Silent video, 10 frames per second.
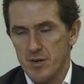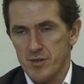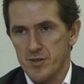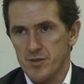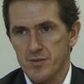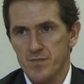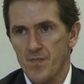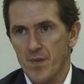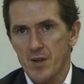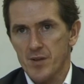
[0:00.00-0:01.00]
horses
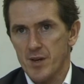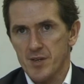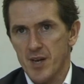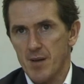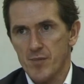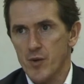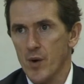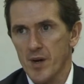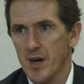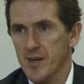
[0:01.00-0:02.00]
that it's happened
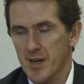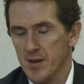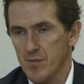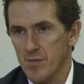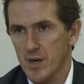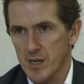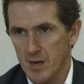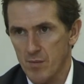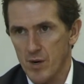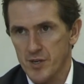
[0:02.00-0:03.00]
to, I
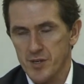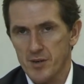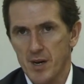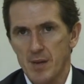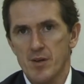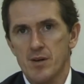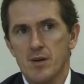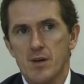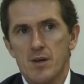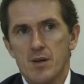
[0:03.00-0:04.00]
can't watch it happening.
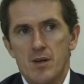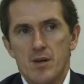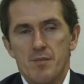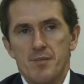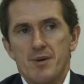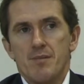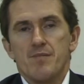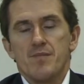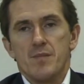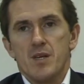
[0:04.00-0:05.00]
But,
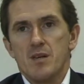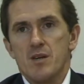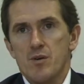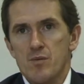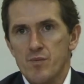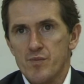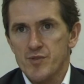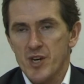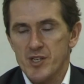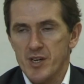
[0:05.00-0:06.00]
you know,
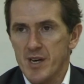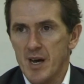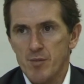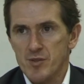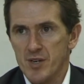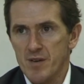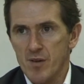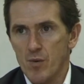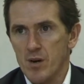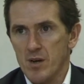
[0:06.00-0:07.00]
tragedy happens in
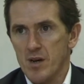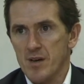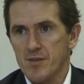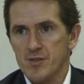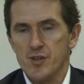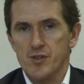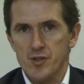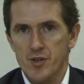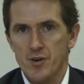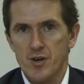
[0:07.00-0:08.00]
every walk of life. It's not
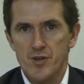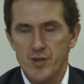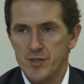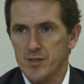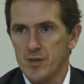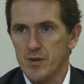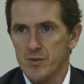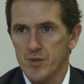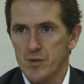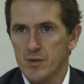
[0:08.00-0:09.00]
just in horse racing, you know,
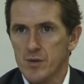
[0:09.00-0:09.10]
so.